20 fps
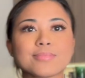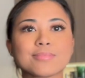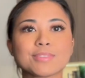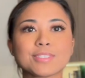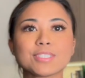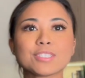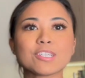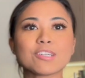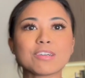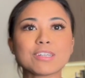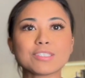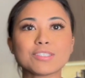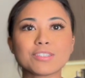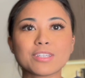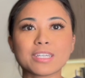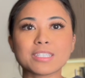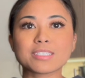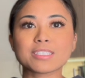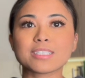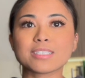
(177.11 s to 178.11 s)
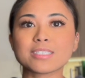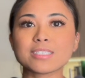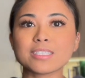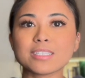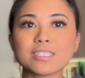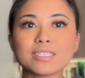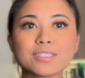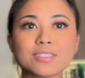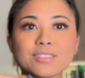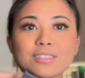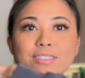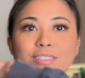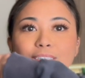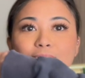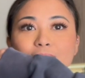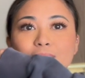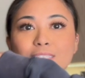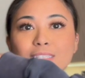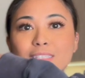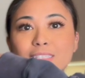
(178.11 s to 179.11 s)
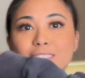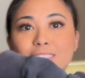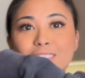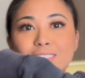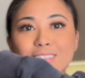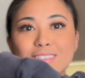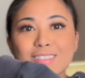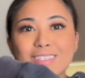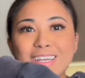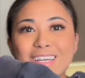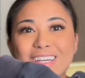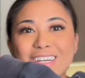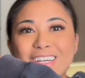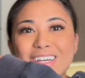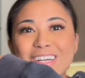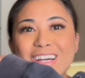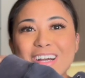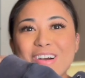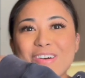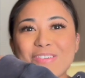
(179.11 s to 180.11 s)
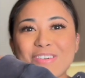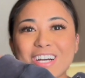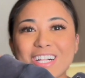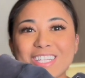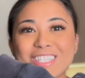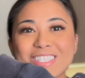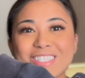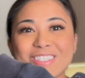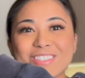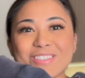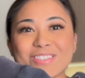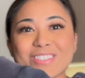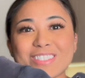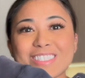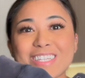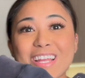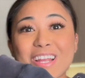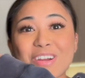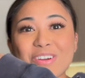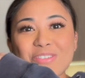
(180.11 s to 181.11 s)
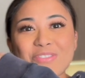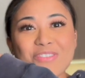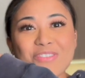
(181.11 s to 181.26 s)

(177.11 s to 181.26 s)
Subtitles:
So as you guys can see, this is a well-used air